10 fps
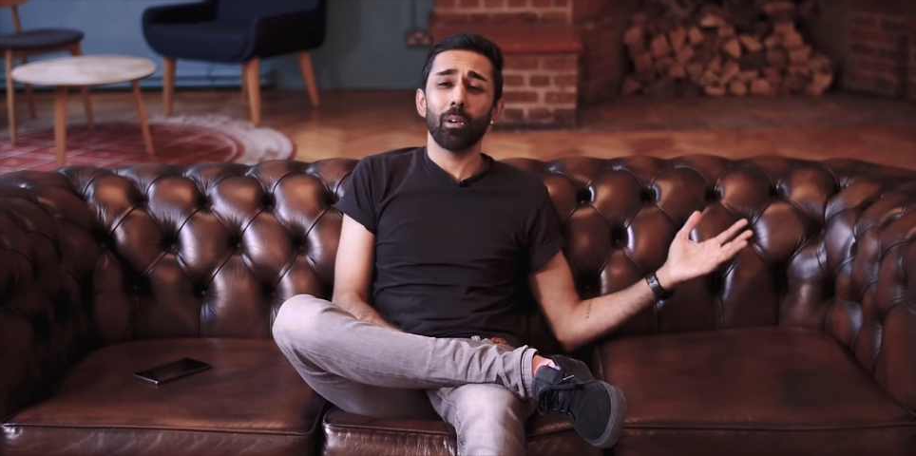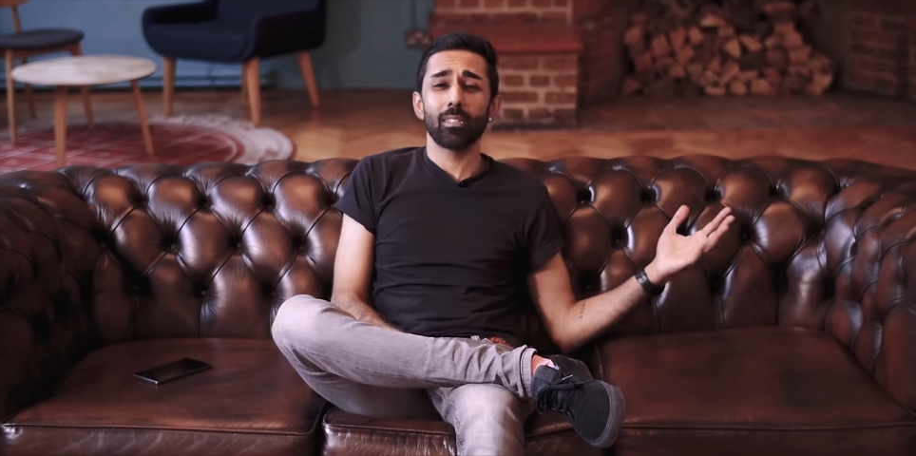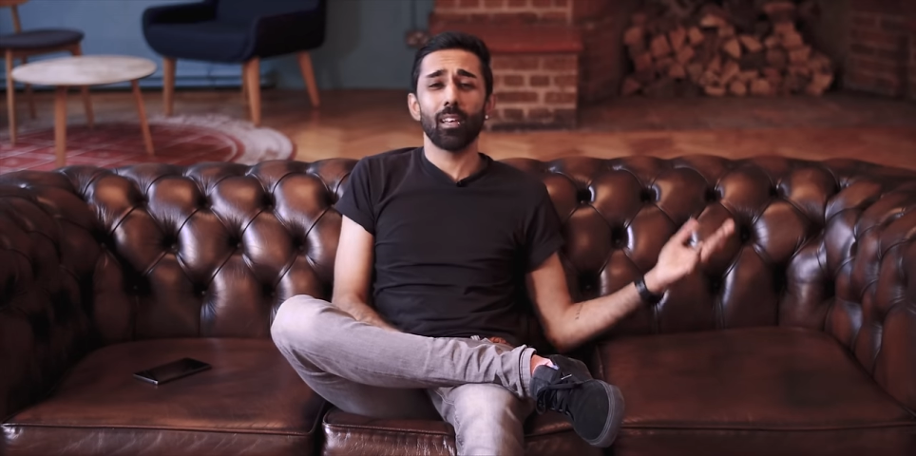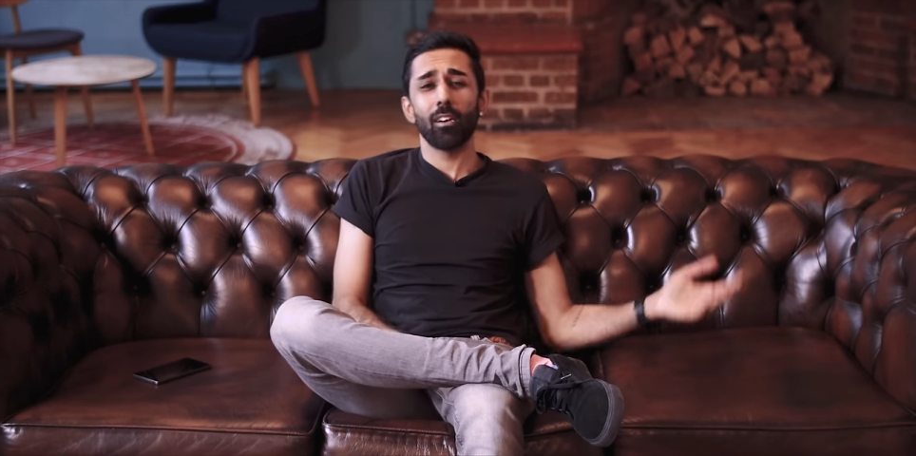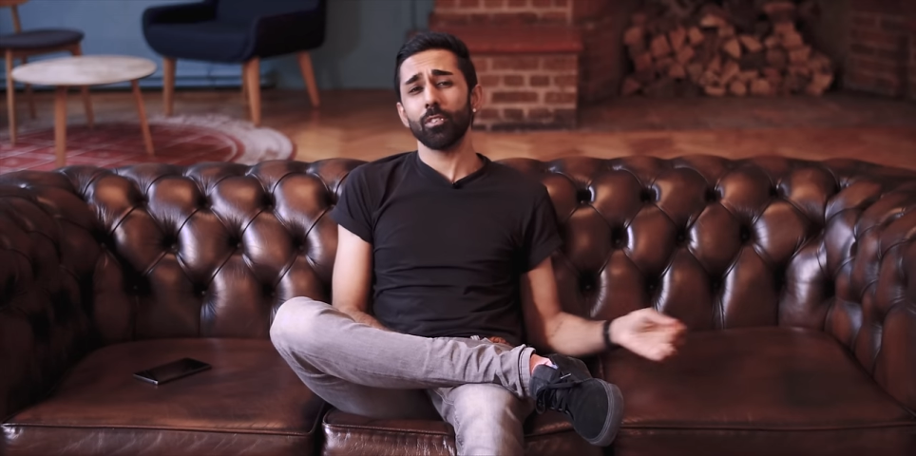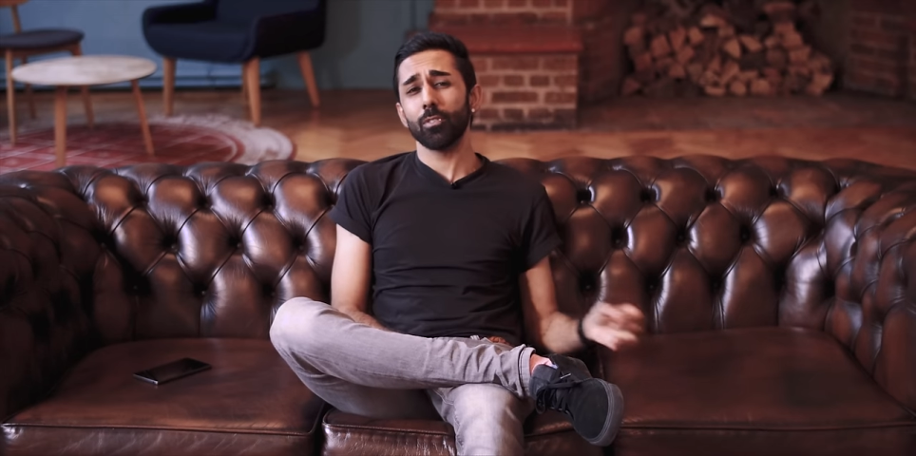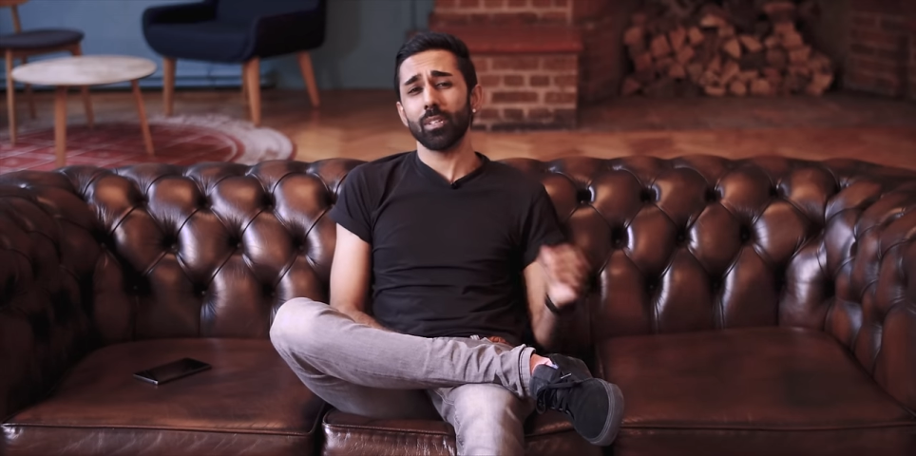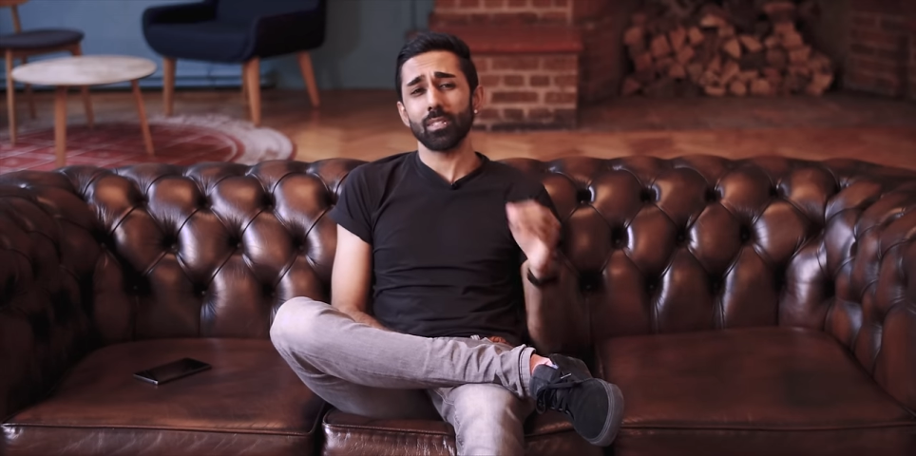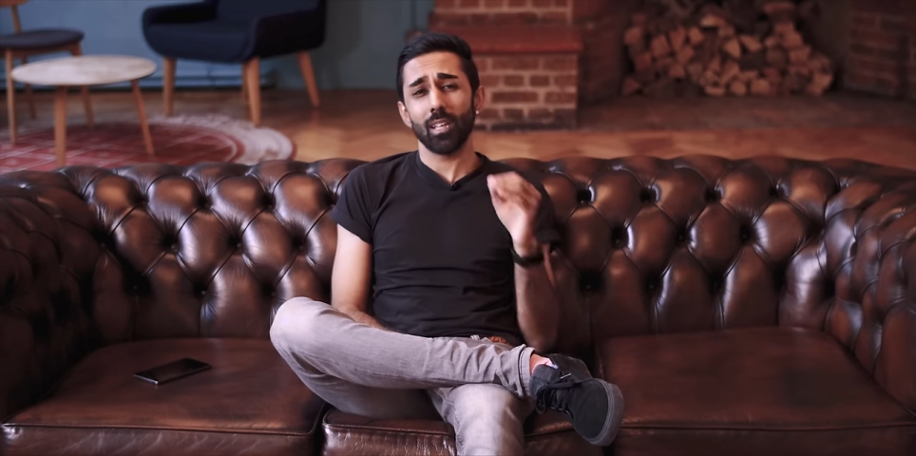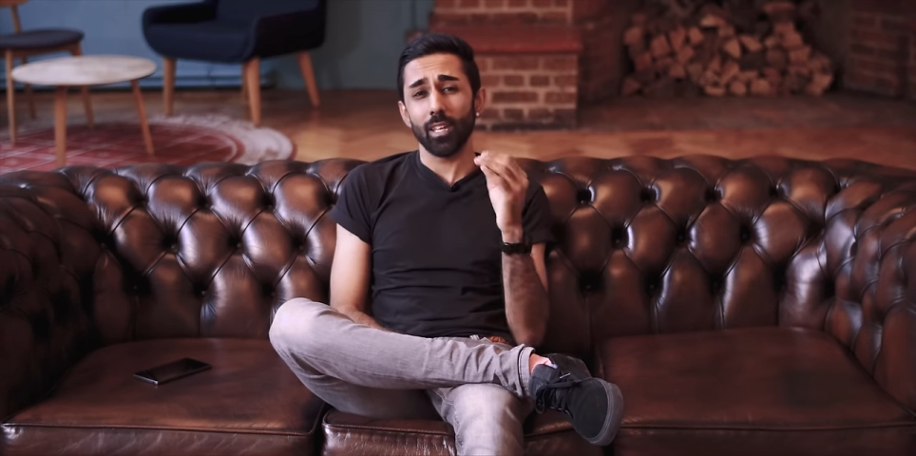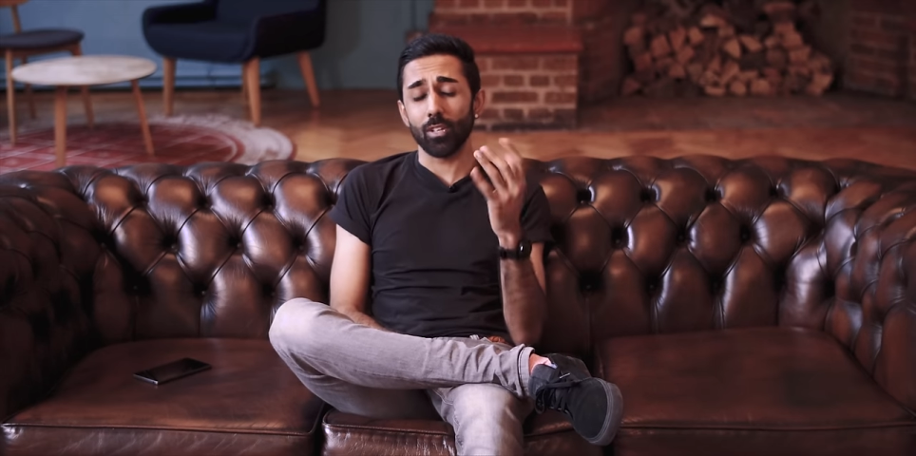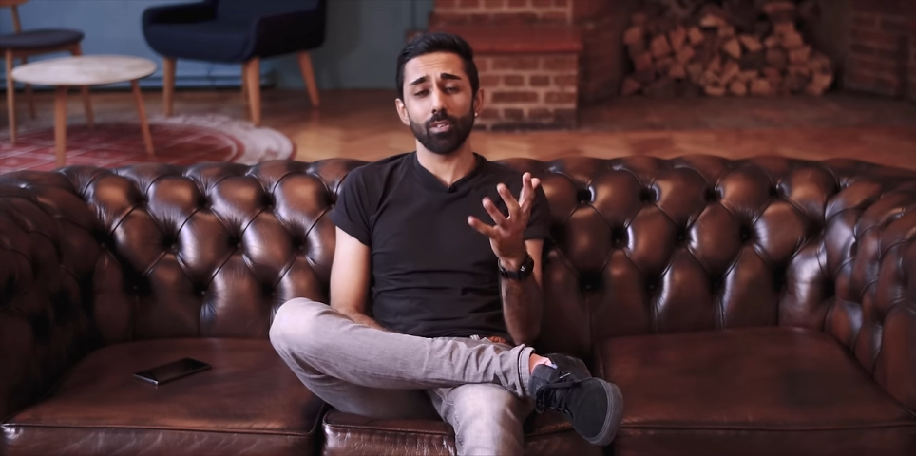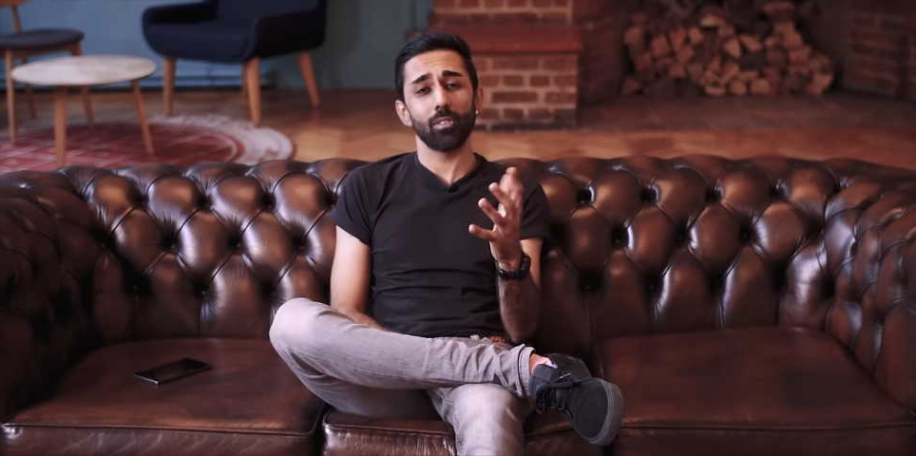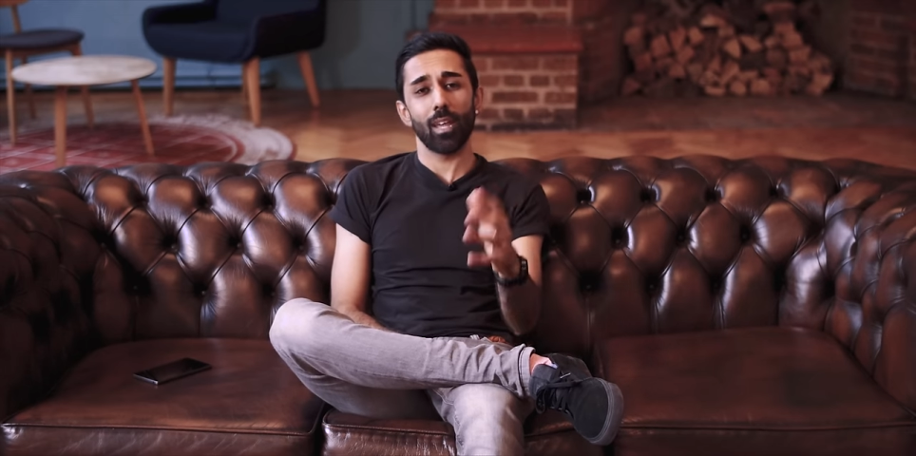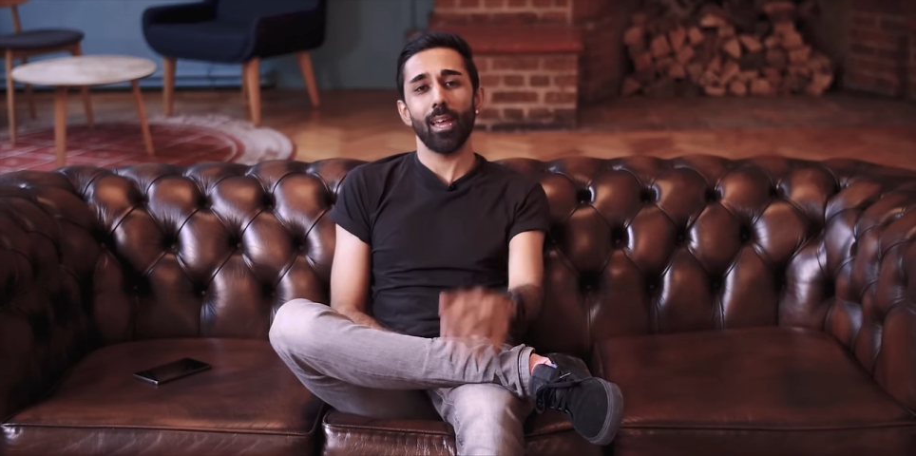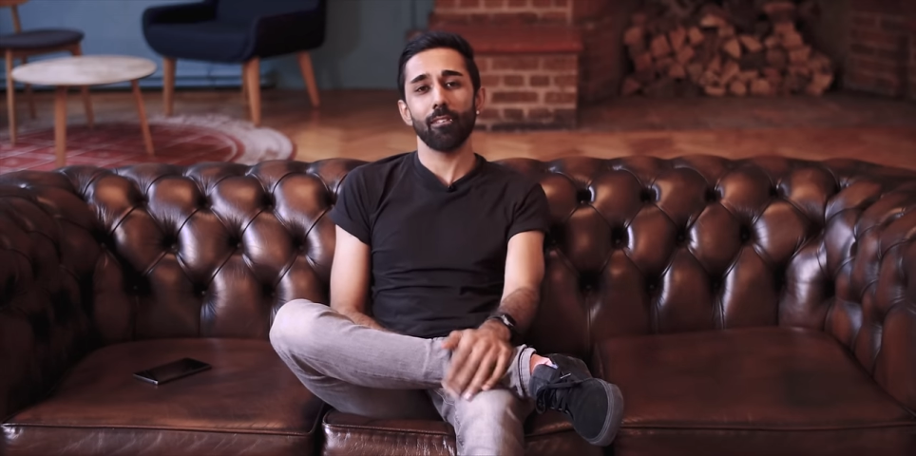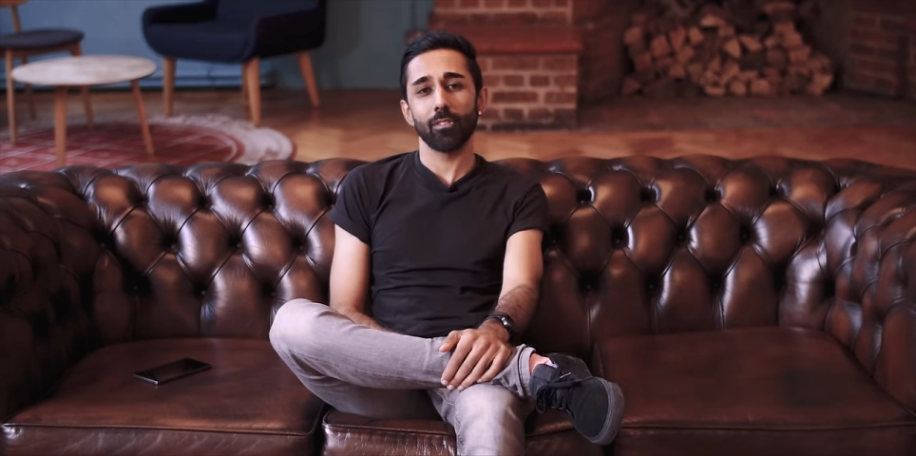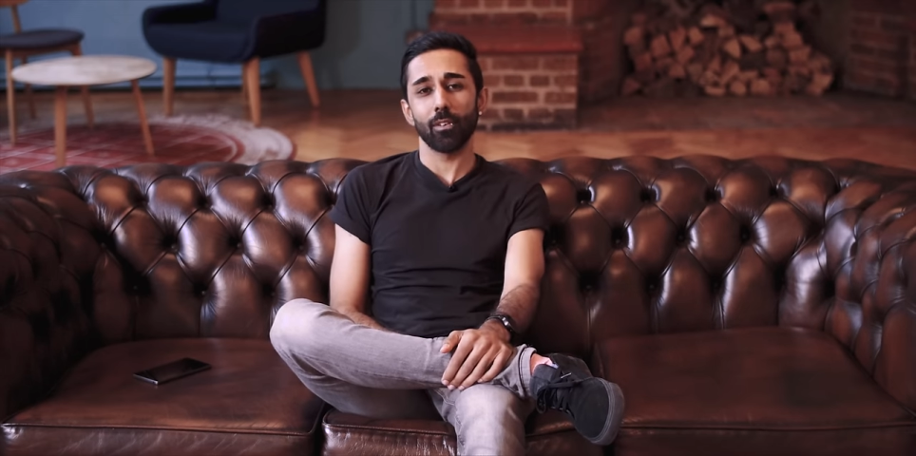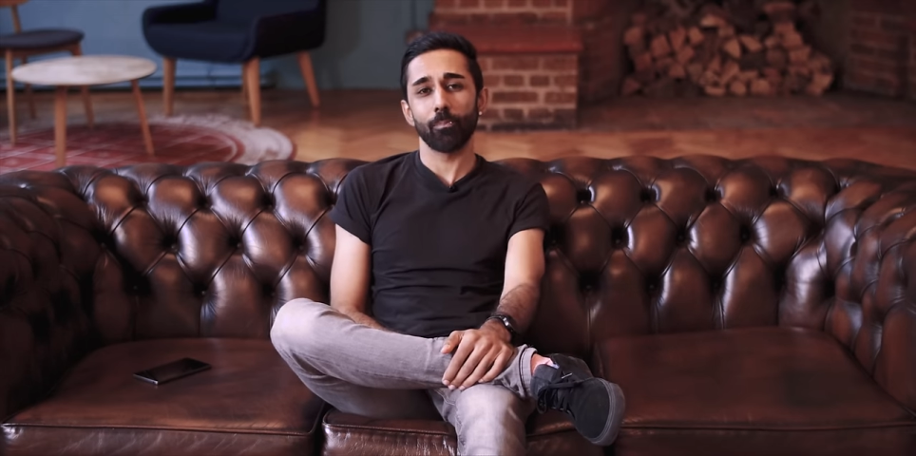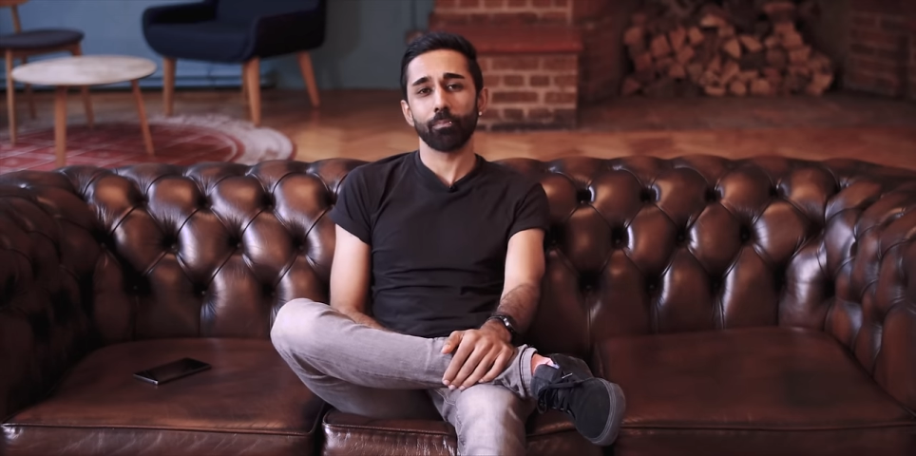I tell you, it's a good
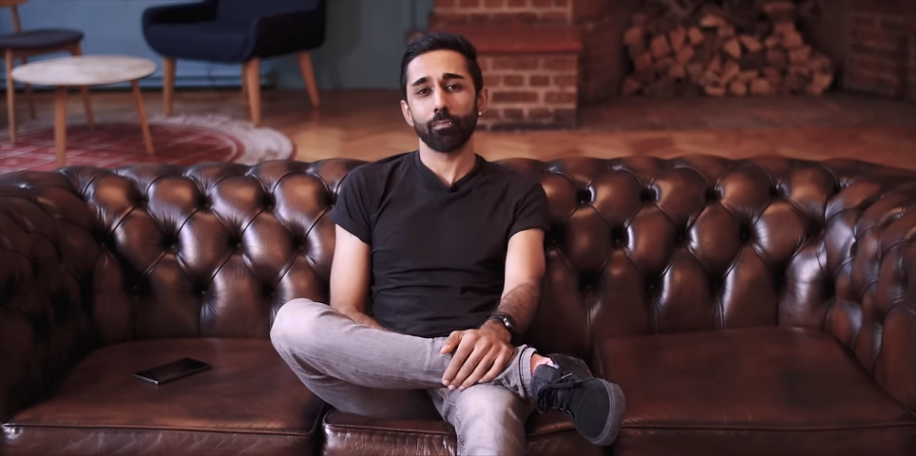effort.